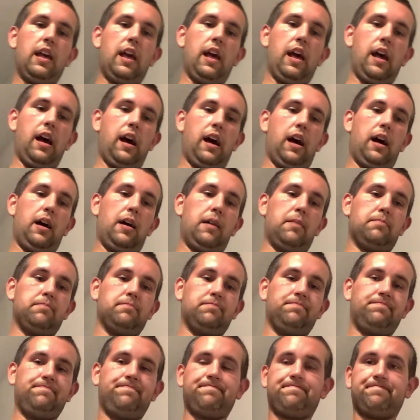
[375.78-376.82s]
Yeah,
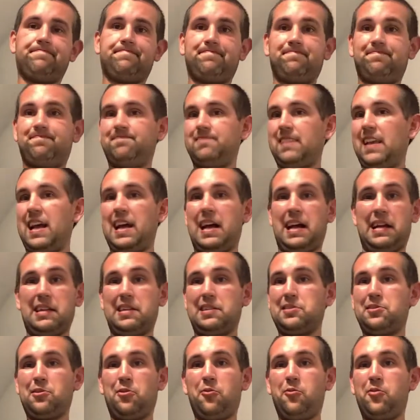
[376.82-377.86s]
I
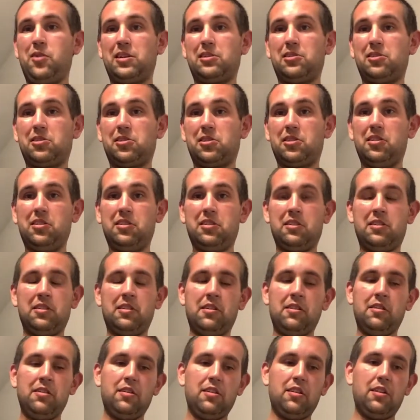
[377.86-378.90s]
just don't think they're good.
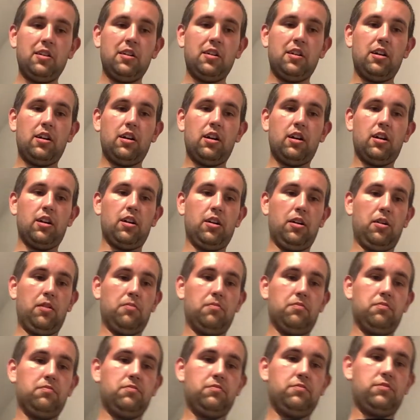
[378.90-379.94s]

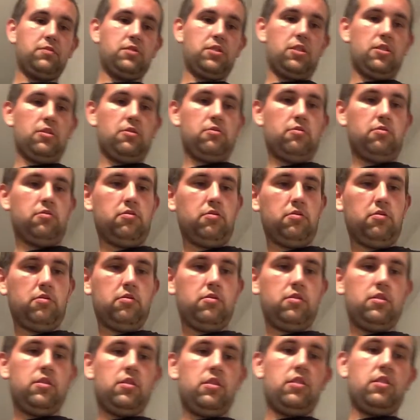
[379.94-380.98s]
So
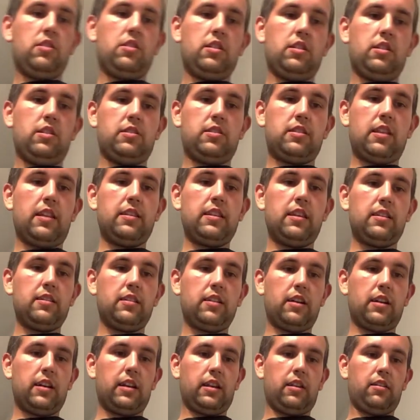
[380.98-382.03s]
Sunday
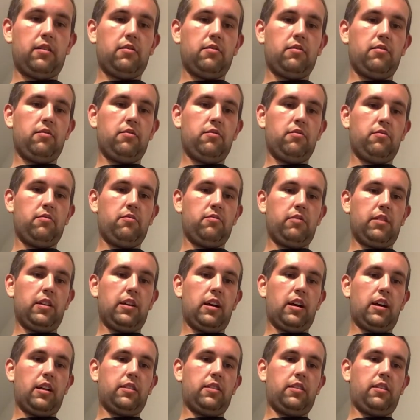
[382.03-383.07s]
night, we
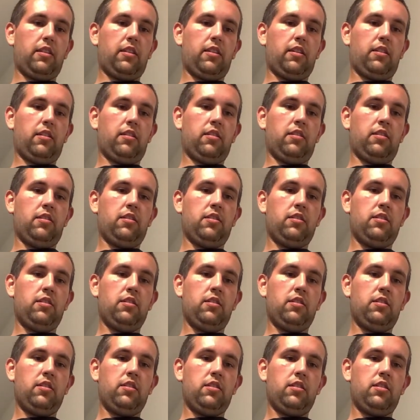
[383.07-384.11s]
got the
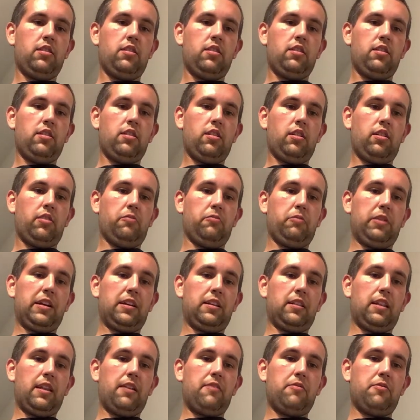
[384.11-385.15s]
on week
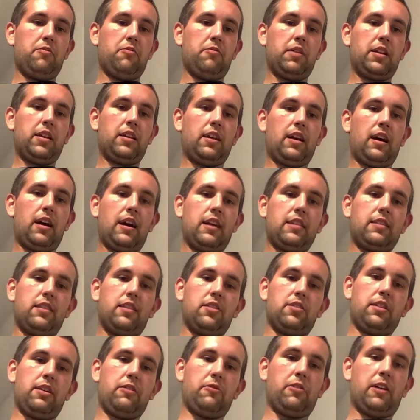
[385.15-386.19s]
11, we got
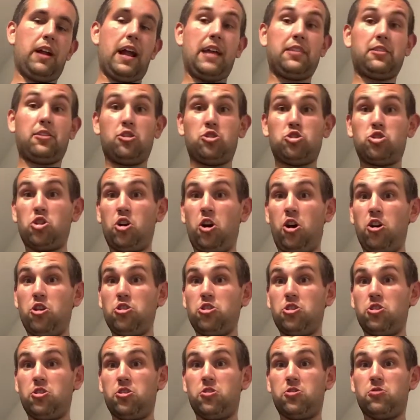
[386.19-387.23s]
the we're at the
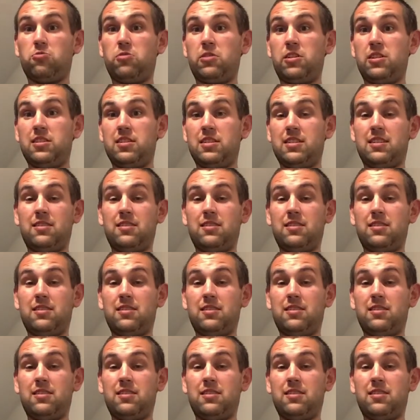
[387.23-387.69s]
Chargers.